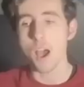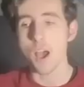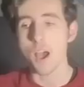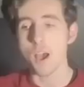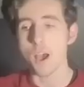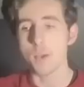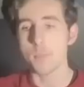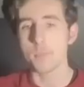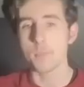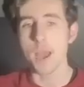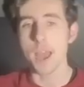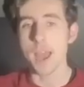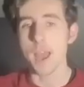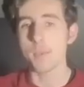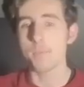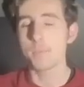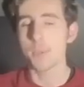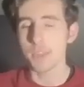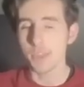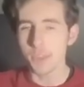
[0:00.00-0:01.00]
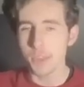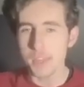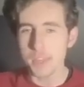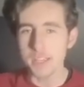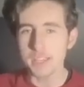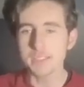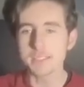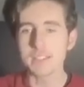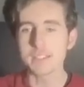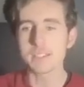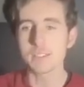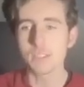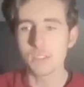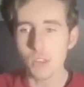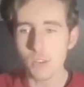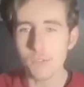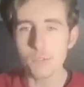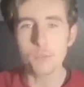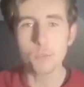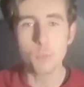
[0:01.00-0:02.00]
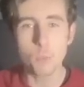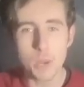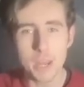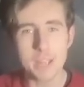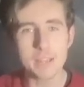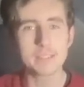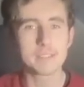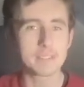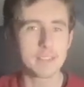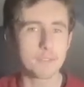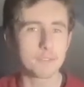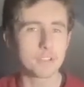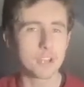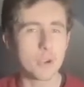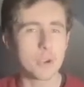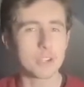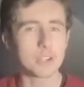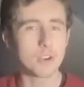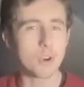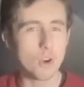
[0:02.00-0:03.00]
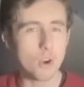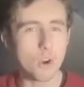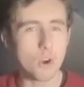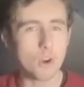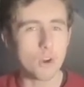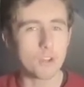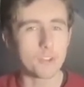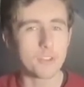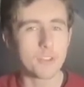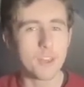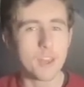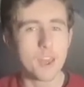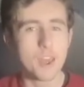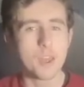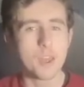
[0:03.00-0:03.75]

Um, but the thing is, there's a lot of weird stuff going on